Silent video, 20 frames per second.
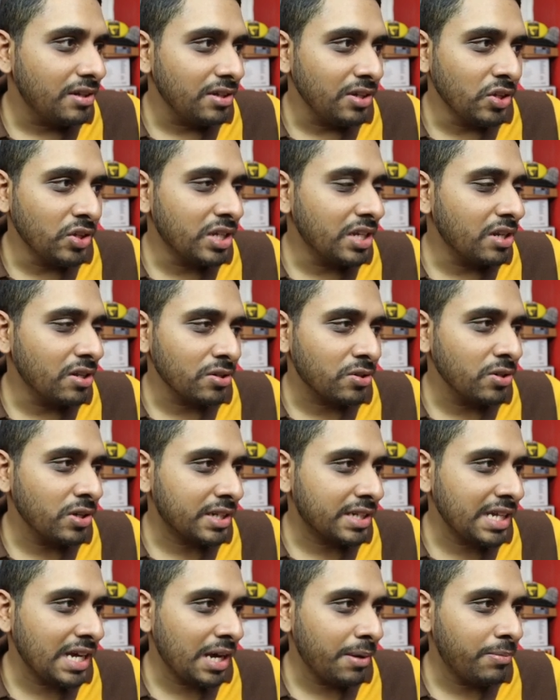You didn't
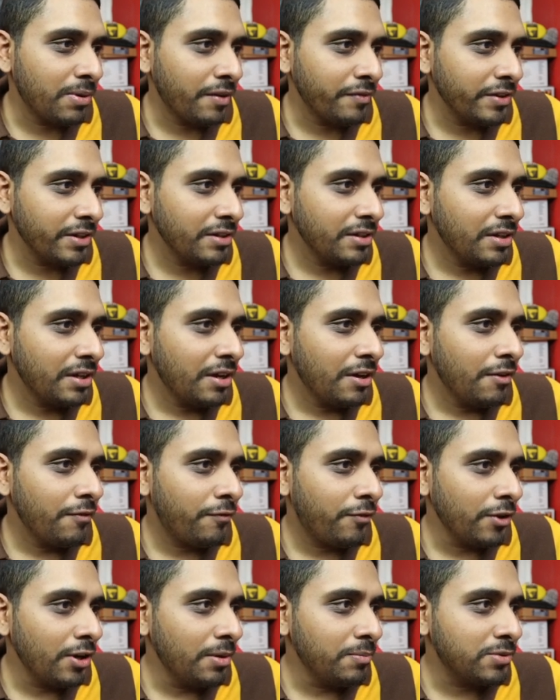cook there, brother.
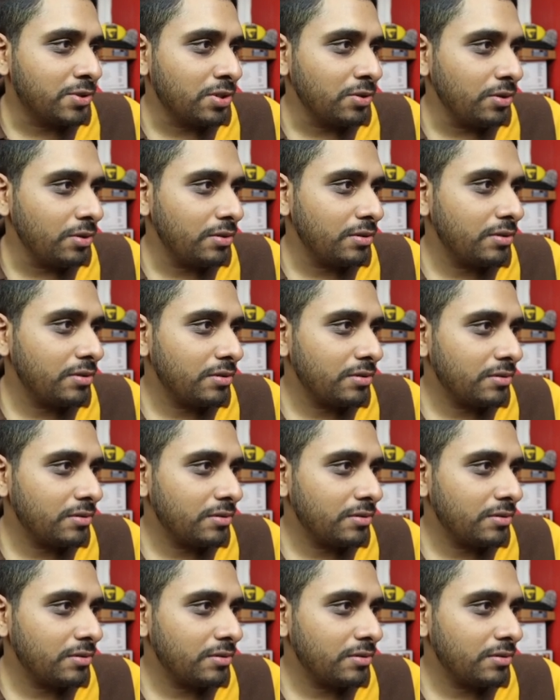Fulham 2...